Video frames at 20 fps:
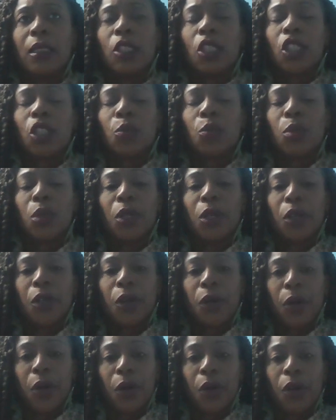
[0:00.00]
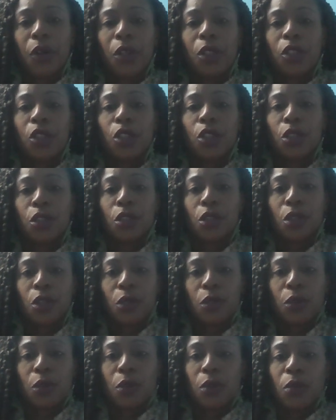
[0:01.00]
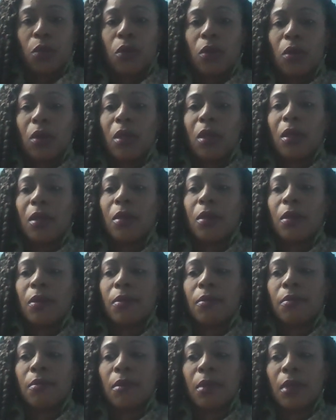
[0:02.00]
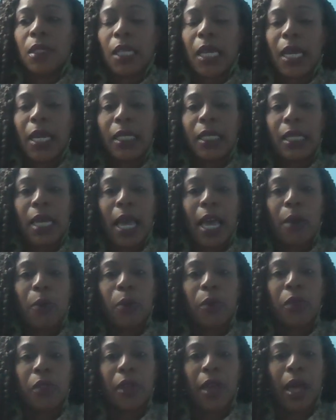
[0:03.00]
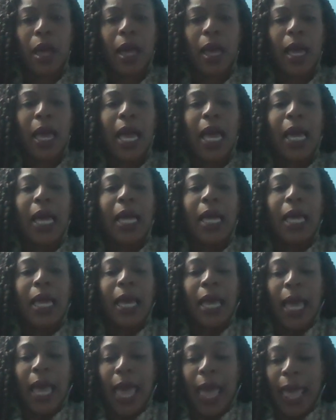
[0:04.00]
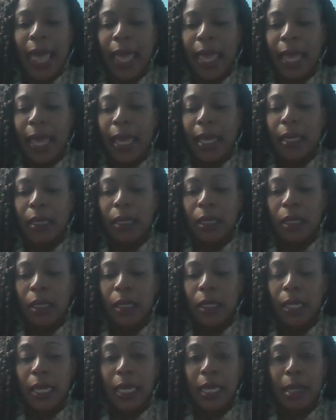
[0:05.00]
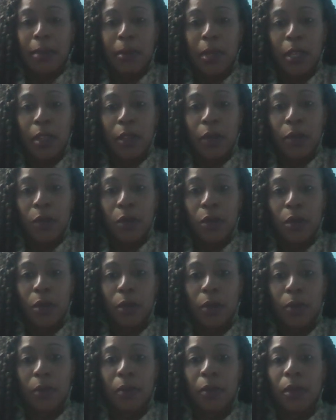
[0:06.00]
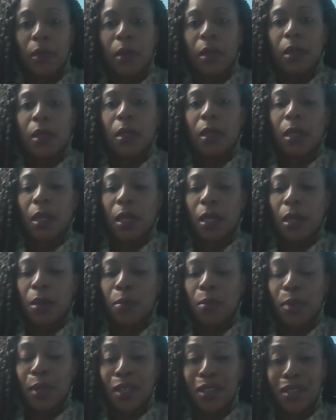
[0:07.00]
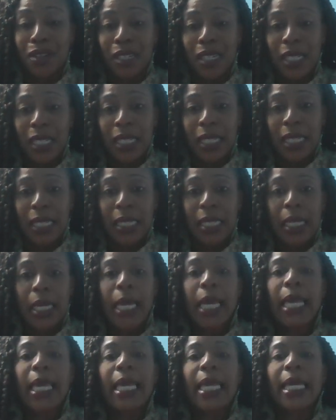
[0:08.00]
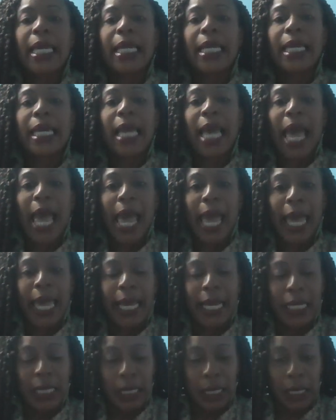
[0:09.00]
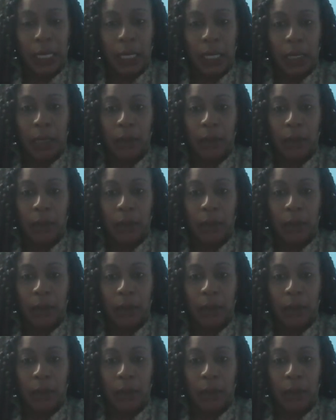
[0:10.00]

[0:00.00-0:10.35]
just be encouraged to take time with God and let him heal you. Any bitterness, any hate,